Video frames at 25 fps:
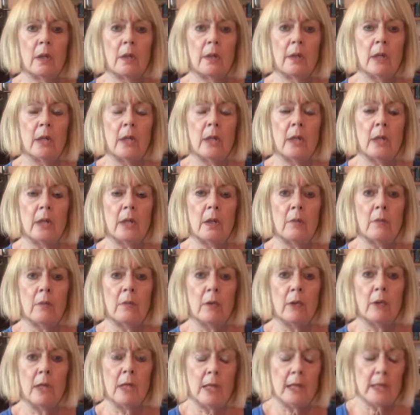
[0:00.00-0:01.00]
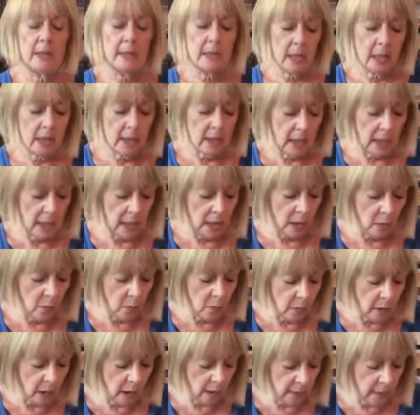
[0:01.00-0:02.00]
And then release that
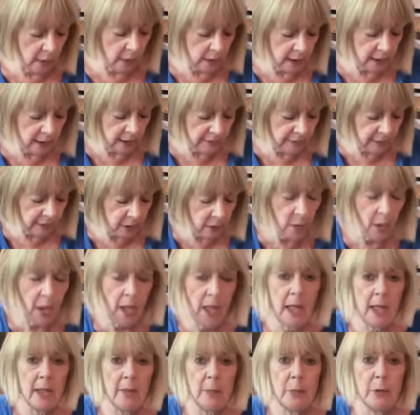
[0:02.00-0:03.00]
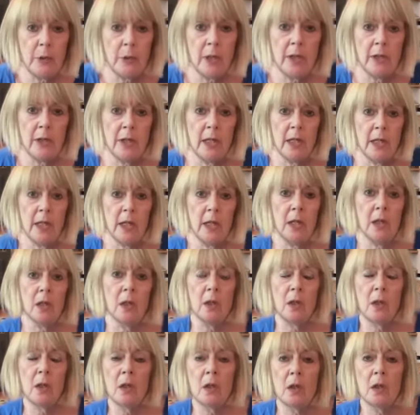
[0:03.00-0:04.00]
now. I'm going to give you a breathing
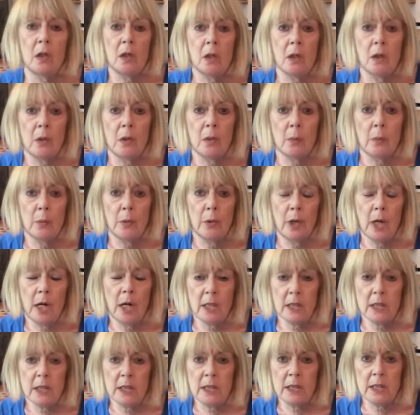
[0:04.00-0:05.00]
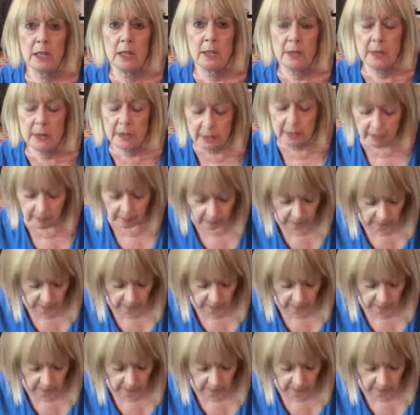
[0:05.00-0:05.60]
practice.